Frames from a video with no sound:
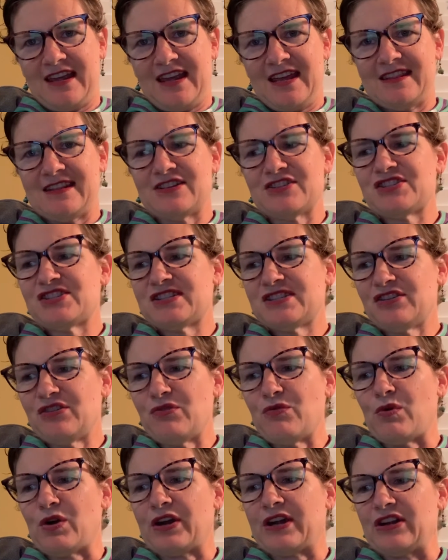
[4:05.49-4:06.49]
They're still
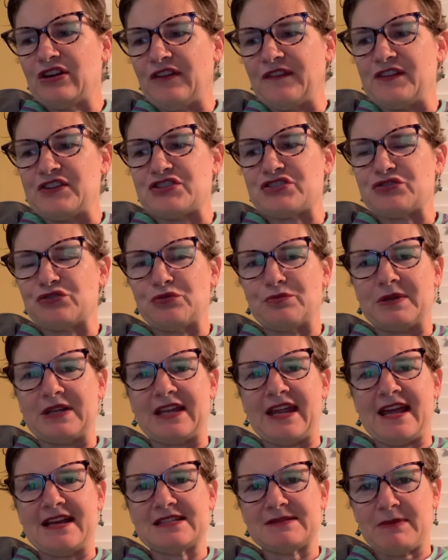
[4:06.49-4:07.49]
working on their Schulman case